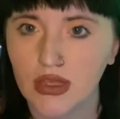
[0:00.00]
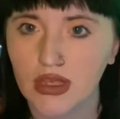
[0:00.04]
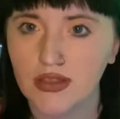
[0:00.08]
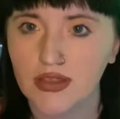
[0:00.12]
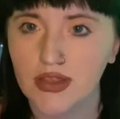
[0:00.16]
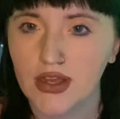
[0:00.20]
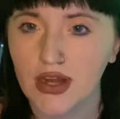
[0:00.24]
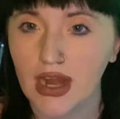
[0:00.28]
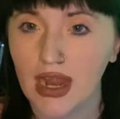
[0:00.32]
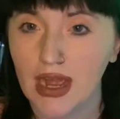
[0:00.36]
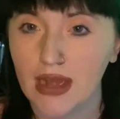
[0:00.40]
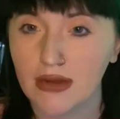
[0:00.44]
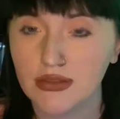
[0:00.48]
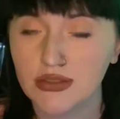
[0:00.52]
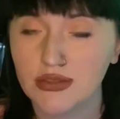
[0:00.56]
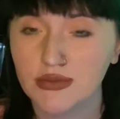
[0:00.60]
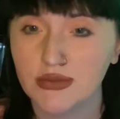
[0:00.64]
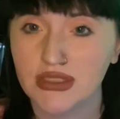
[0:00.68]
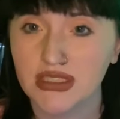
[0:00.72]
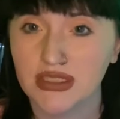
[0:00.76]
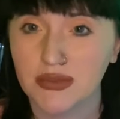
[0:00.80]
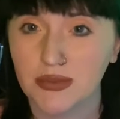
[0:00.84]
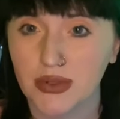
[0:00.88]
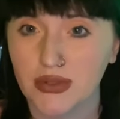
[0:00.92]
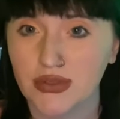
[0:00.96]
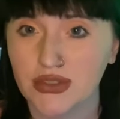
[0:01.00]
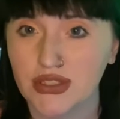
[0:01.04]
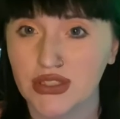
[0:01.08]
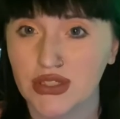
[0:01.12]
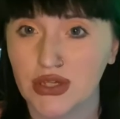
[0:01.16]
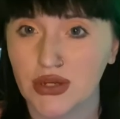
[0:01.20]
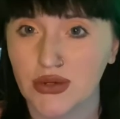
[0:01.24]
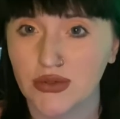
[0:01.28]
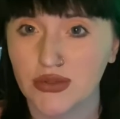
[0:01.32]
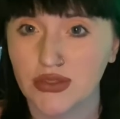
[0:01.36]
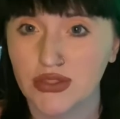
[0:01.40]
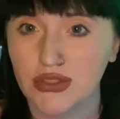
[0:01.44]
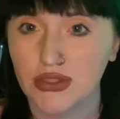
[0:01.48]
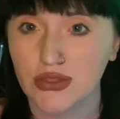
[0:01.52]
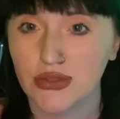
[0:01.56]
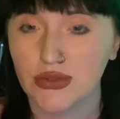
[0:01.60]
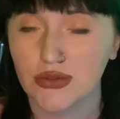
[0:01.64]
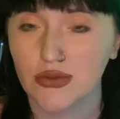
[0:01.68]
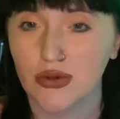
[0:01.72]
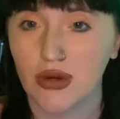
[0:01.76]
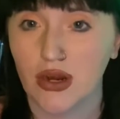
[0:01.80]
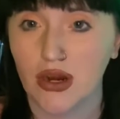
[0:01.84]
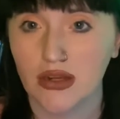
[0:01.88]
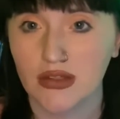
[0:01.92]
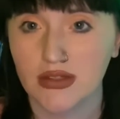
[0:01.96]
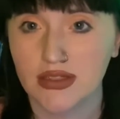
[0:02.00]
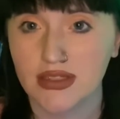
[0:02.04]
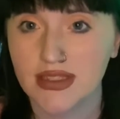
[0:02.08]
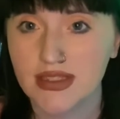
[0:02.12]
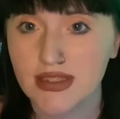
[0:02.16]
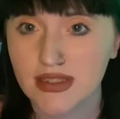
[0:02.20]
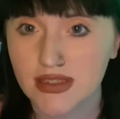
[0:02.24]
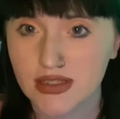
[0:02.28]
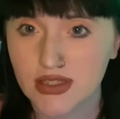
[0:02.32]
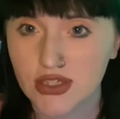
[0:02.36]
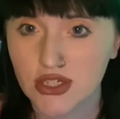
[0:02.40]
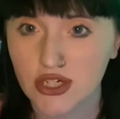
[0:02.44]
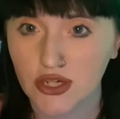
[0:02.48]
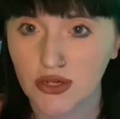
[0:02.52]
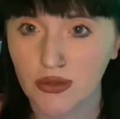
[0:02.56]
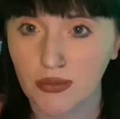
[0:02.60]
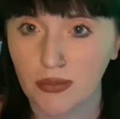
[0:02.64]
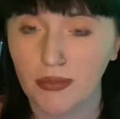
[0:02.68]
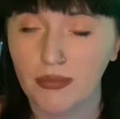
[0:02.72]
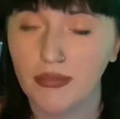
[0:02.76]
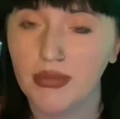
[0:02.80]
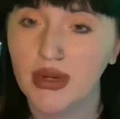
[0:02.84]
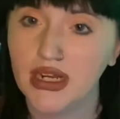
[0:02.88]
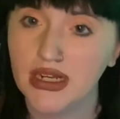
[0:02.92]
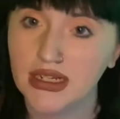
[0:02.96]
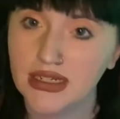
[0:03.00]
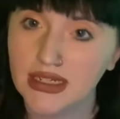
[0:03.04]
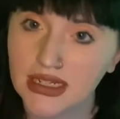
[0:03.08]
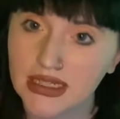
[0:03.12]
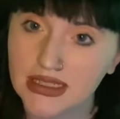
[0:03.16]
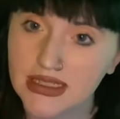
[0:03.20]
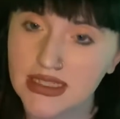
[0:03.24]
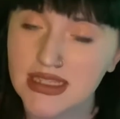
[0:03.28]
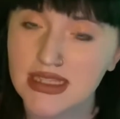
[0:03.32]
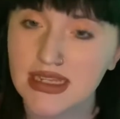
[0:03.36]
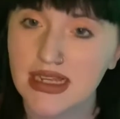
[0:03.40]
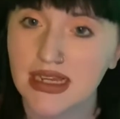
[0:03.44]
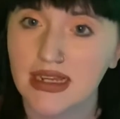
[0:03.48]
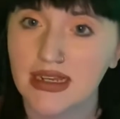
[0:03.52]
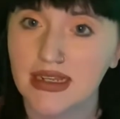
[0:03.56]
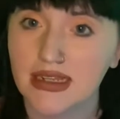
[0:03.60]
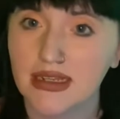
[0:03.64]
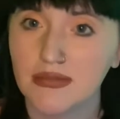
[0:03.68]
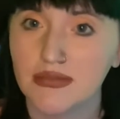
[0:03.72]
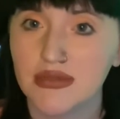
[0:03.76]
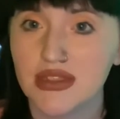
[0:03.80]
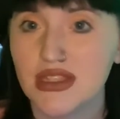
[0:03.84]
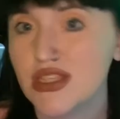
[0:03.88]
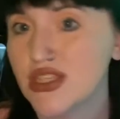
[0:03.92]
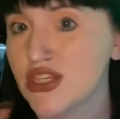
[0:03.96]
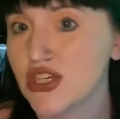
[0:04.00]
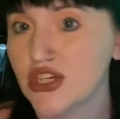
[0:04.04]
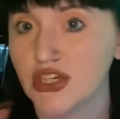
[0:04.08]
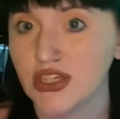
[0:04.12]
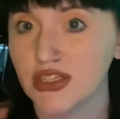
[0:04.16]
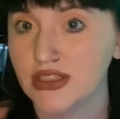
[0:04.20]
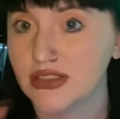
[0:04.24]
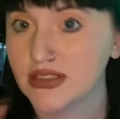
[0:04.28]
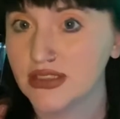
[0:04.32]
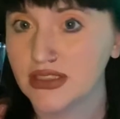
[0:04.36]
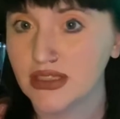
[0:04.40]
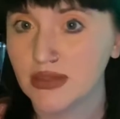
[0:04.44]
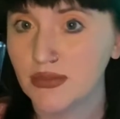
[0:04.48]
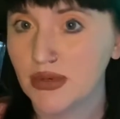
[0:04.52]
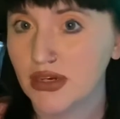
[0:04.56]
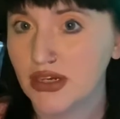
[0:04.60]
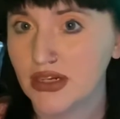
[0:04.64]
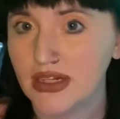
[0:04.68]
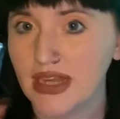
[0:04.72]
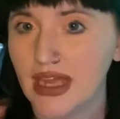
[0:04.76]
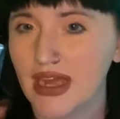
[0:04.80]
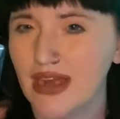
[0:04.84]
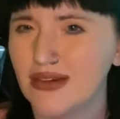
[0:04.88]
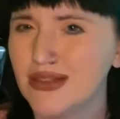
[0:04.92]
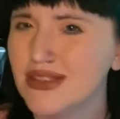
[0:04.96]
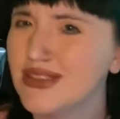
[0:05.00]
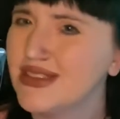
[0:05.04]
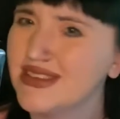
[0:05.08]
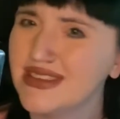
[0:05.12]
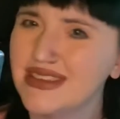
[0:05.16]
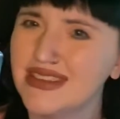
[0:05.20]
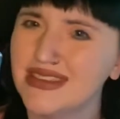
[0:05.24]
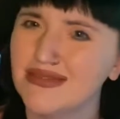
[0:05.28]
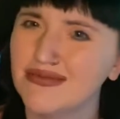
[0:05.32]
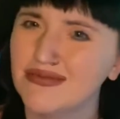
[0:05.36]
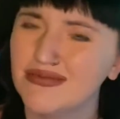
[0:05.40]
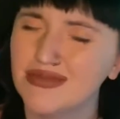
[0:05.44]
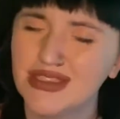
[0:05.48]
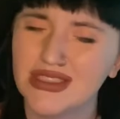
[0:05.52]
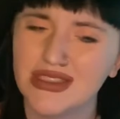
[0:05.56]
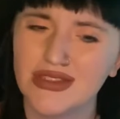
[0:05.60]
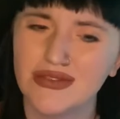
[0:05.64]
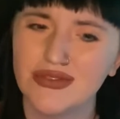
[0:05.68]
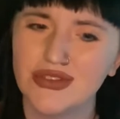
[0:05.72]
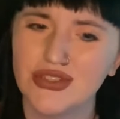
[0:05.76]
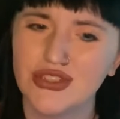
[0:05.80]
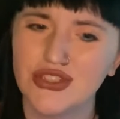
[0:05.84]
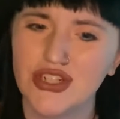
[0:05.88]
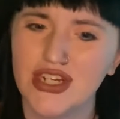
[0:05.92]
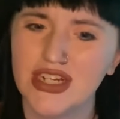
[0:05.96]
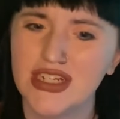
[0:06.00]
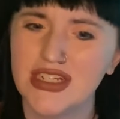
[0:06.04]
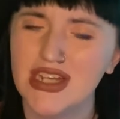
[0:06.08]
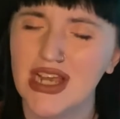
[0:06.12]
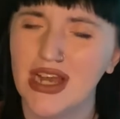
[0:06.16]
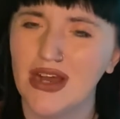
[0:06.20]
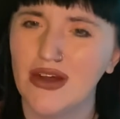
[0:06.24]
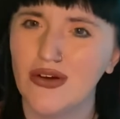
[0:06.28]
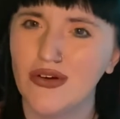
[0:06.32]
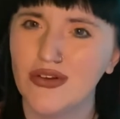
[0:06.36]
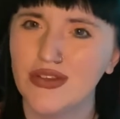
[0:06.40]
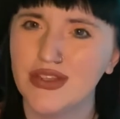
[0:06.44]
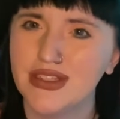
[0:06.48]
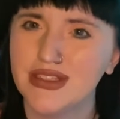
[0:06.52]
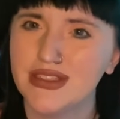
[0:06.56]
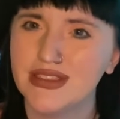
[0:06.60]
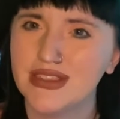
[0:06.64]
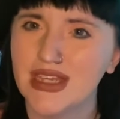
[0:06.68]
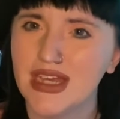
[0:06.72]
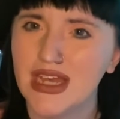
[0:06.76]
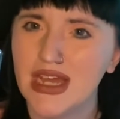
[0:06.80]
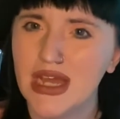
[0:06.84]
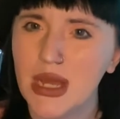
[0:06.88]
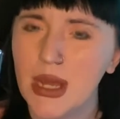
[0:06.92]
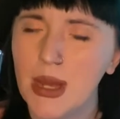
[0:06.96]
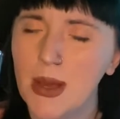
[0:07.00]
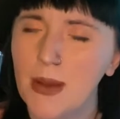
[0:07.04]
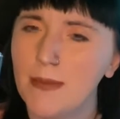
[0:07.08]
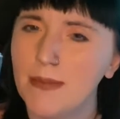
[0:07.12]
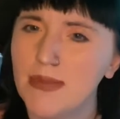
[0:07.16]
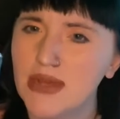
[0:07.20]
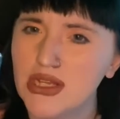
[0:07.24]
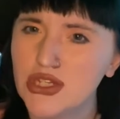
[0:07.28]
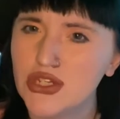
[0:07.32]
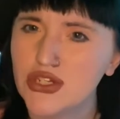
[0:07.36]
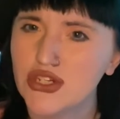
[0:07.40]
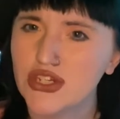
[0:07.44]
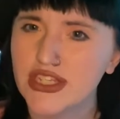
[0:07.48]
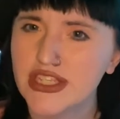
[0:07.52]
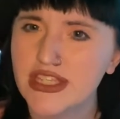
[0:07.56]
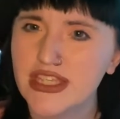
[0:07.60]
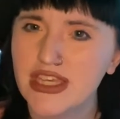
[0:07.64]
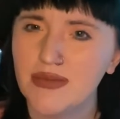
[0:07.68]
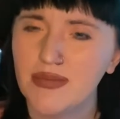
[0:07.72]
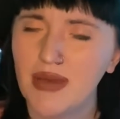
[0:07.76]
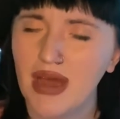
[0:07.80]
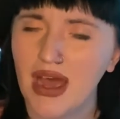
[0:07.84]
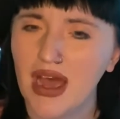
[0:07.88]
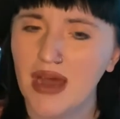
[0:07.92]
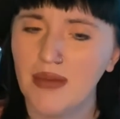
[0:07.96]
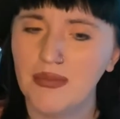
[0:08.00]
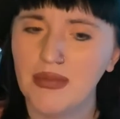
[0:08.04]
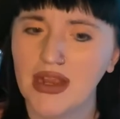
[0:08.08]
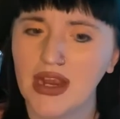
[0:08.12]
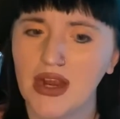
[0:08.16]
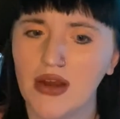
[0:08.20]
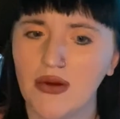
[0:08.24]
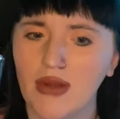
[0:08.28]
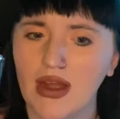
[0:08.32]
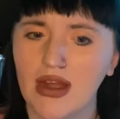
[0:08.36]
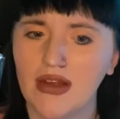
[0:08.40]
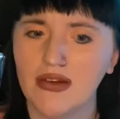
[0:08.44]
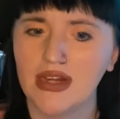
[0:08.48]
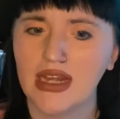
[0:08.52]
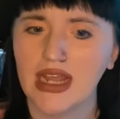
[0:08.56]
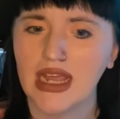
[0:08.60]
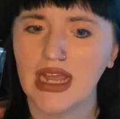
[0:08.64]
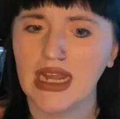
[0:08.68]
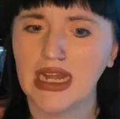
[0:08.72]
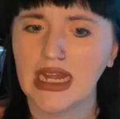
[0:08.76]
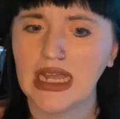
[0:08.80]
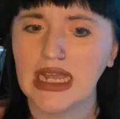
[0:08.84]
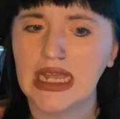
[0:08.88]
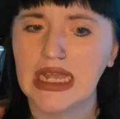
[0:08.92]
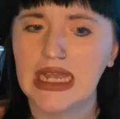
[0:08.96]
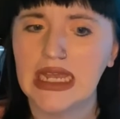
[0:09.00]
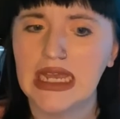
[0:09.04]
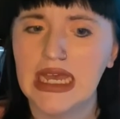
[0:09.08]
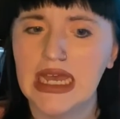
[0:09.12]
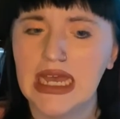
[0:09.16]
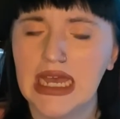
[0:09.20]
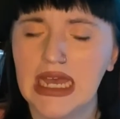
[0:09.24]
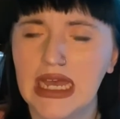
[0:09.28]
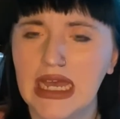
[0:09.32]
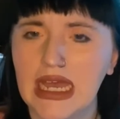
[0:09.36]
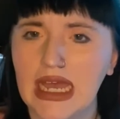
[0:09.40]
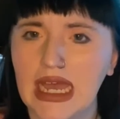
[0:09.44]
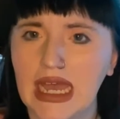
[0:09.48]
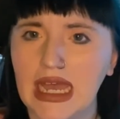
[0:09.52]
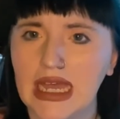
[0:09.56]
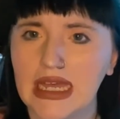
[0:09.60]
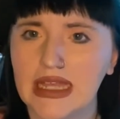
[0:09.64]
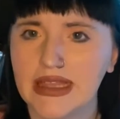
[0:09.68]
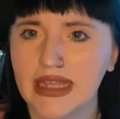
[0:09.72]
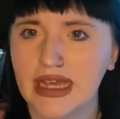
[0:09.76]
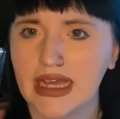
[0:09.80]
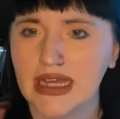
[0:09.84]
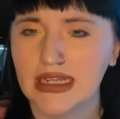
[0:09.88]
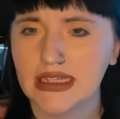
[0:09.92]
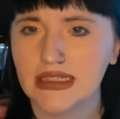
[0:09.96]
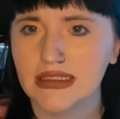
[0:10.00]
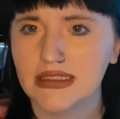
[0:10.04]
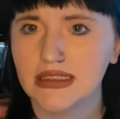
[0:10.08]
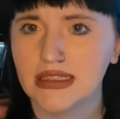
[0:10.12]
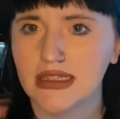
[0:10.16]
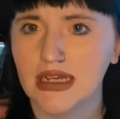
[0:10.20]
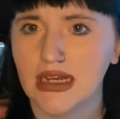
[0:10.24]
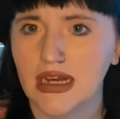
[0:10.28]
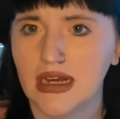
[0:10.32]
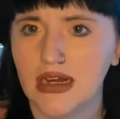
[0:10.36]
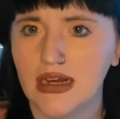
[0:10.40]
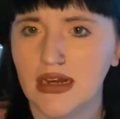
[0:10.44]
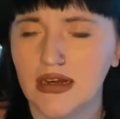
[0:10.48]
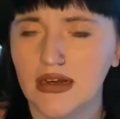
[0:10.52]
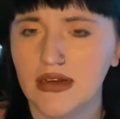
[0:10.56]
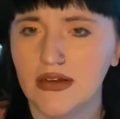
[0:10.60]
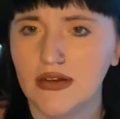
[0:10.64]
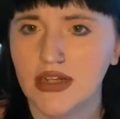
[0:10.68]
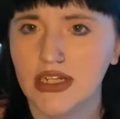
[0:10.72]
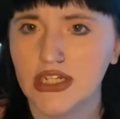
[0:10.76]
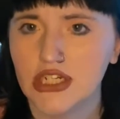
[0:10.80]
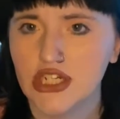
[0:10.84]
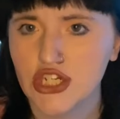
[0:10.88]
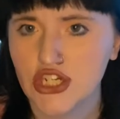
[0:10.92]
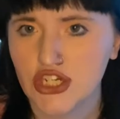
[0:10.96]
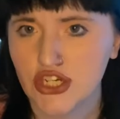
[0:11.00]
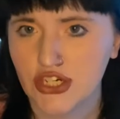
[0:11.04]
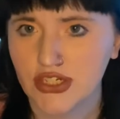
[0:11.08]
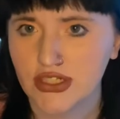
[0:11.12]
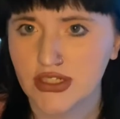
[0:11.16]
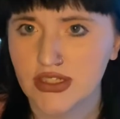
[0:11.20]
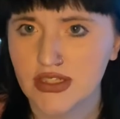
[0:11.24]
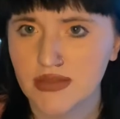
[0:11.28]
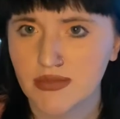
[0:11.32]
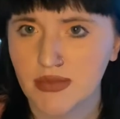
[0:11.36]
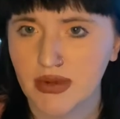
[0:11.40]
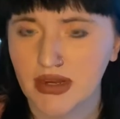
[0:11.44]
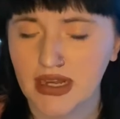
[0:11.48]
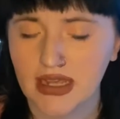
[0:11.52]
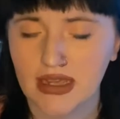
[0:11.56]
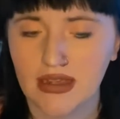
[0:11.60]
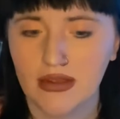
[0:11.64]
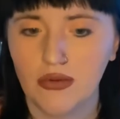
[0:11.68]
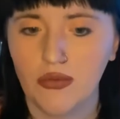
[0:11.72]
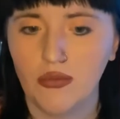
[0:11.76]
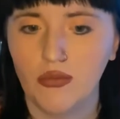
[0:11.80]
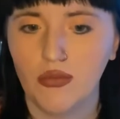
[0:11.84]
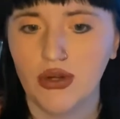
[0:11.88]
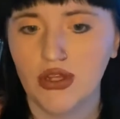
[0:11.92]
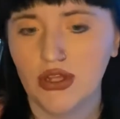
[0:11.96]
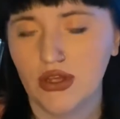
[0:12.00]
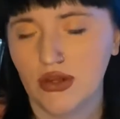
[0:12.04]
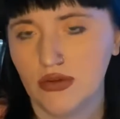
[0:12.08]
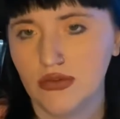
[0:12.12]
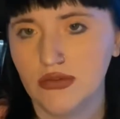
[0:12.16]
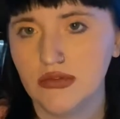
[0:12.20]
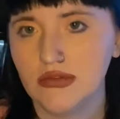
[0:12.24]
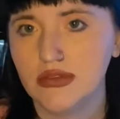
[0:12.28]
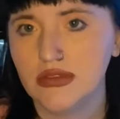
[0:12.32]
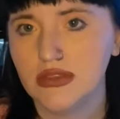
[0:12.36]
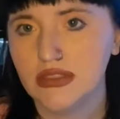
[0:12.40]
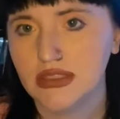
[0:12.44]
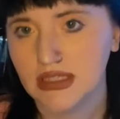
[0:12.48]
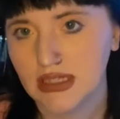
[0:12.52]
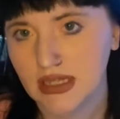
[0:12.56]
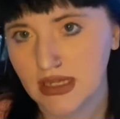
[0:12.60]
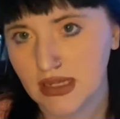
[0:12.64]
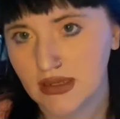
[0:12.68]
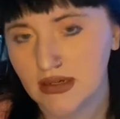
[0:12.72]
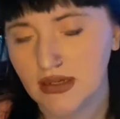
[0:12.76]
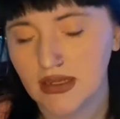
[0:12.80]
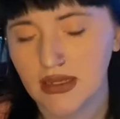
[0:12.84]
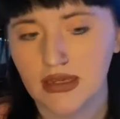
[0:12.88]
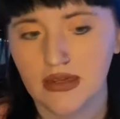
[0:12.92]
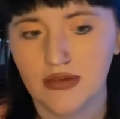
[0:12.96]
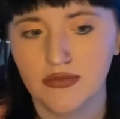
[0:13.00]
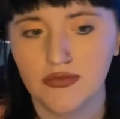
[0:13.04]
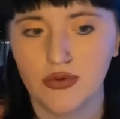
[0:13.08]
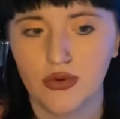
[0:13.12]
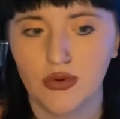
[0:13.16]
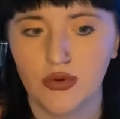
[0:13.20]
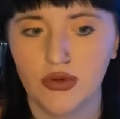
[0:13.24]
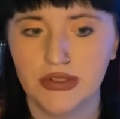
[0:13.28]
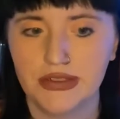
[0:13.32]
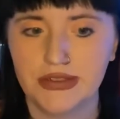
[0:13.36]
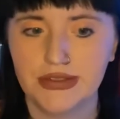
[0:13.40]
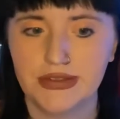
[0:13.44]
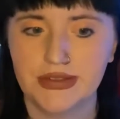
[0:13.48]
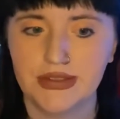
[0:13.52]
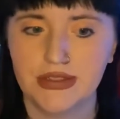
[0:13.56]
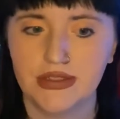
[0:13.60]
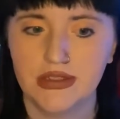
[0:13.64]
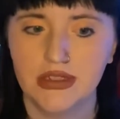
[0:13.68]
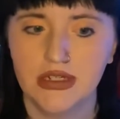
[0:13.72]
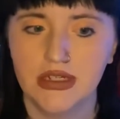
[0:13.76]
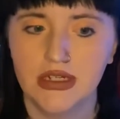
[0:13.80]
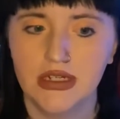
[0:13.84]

Their house was supposed to go to Arlie's sister, but instead it mysteriously burned down. It's so strange how all these mysteries keep happening around Nannie, and that insurance money would go to Nannie, of course.